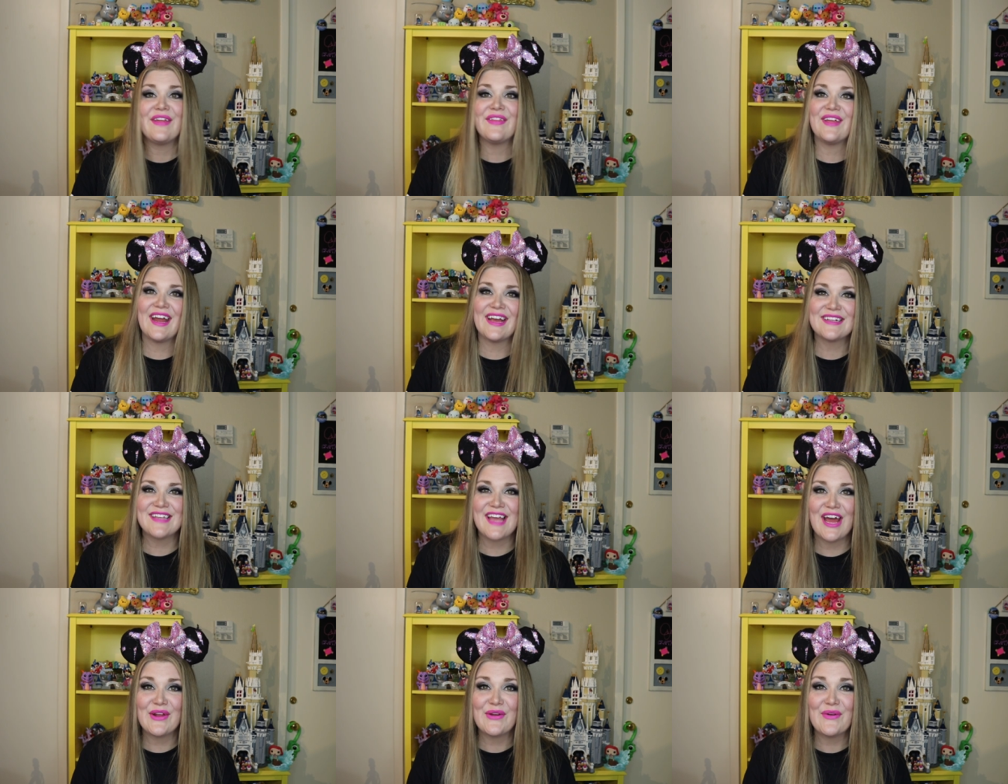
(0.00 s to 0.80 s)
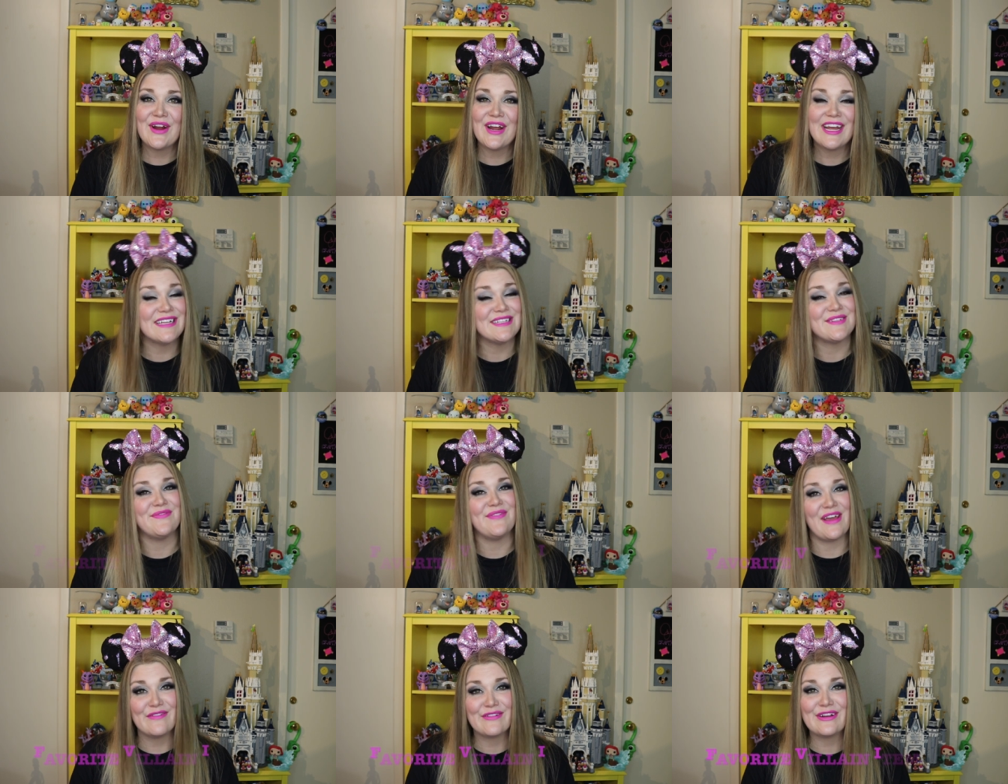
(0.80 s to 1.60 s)
The next category is
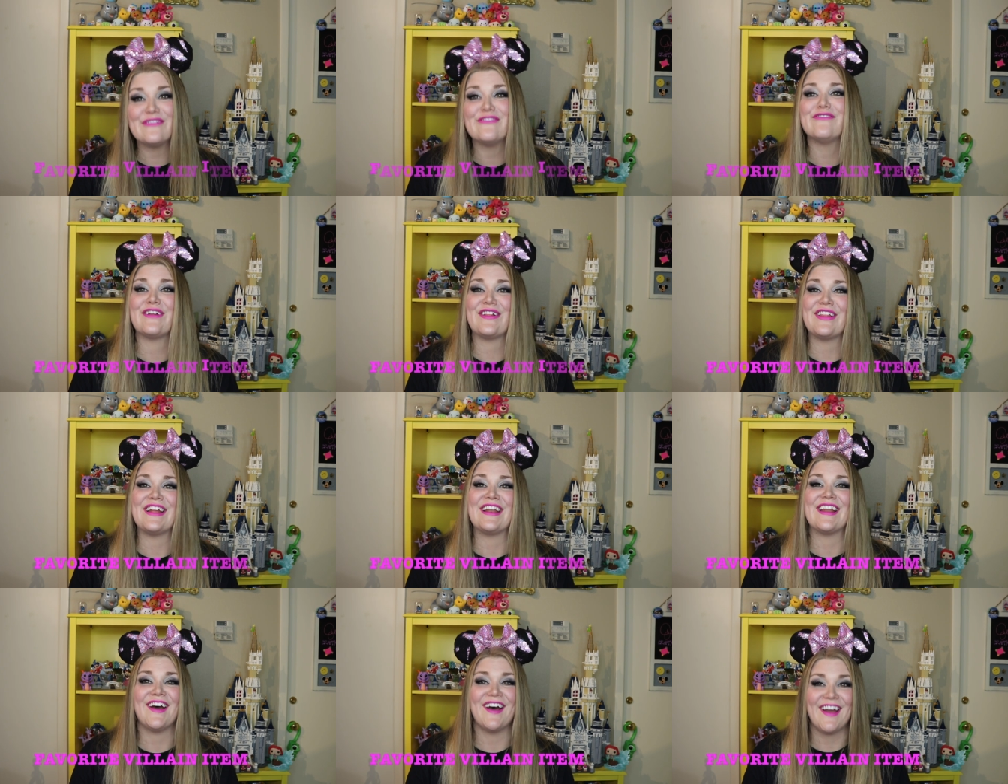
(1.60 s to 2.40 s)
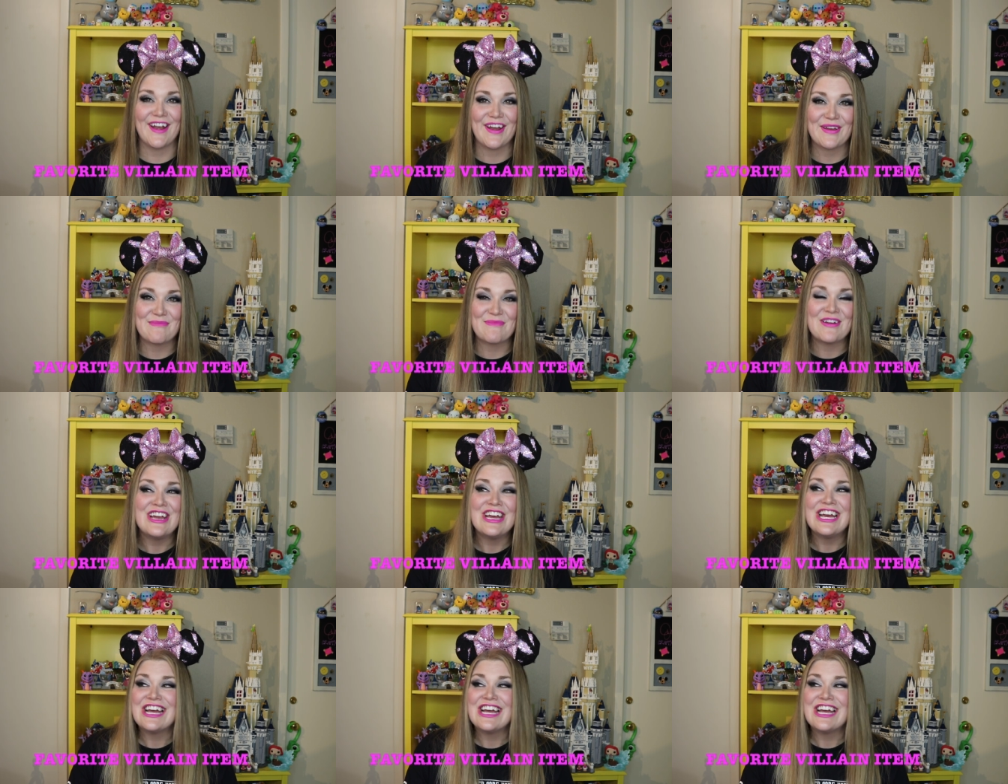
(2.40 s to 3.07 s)
favorite villain item.